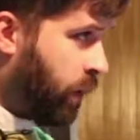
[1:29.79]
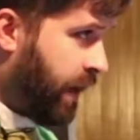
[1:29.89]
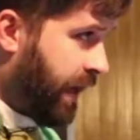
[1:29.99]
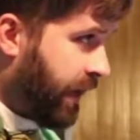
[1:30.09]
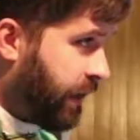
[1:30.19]

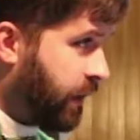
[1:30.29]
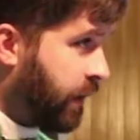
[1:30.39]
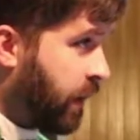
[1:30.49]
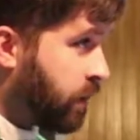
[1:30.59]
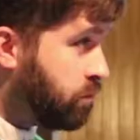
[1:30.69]

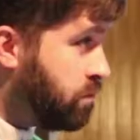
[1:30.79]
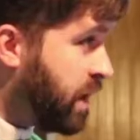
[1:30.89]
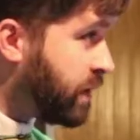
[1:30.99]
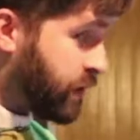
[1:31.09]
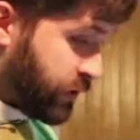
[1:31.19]
way,
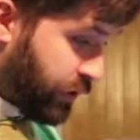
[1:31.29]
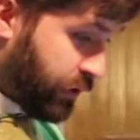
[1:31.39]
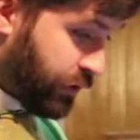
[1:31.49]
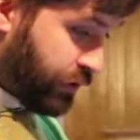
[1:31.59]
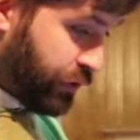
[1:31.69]

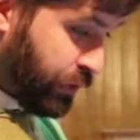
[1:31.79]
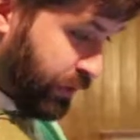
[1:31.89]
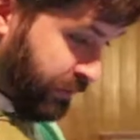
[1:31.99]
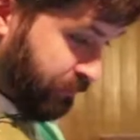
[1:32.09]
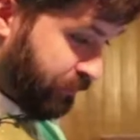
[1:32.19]
ministered to
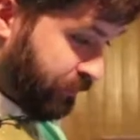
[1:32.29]
him,